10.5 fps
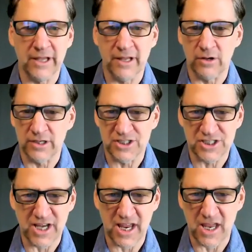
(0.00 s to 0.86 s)
leader and
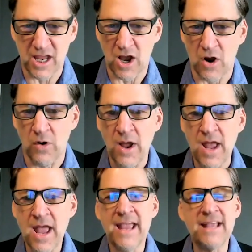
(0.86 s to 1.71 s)
CEO.
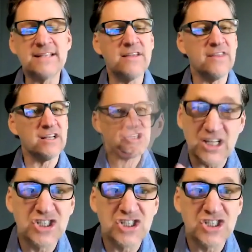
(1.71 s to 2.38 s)
He's in the